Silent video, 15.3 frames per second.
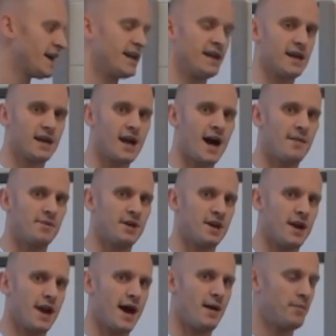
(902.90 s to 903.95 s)
getting a common
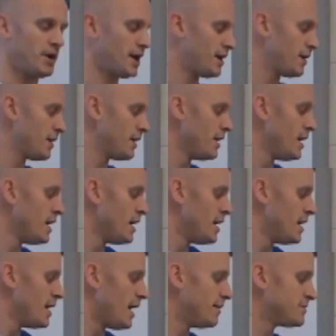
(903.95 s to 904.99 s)
denominator.
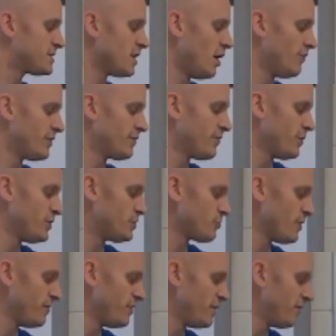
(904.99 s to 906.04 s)
I'm solving for the
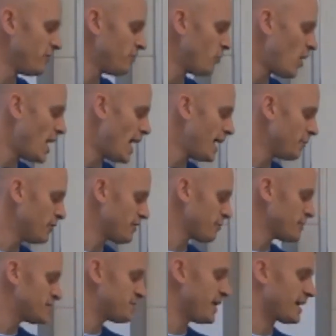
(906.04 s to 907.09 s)
derivative of y with
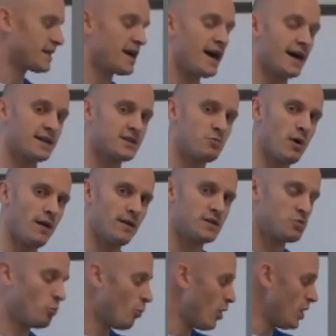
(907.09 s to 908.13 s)
respect to x. Well,
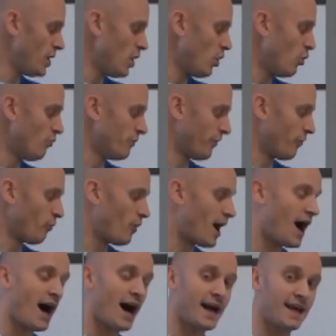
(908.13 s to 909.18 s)
it's 1 over
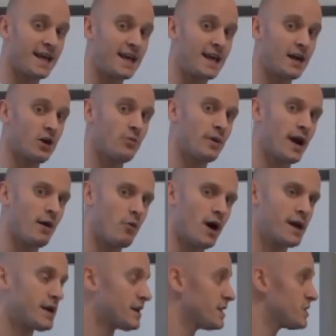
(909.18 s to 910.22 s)
y here, but I
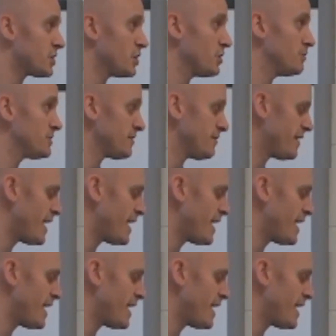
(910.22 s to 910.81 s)
want it in terms of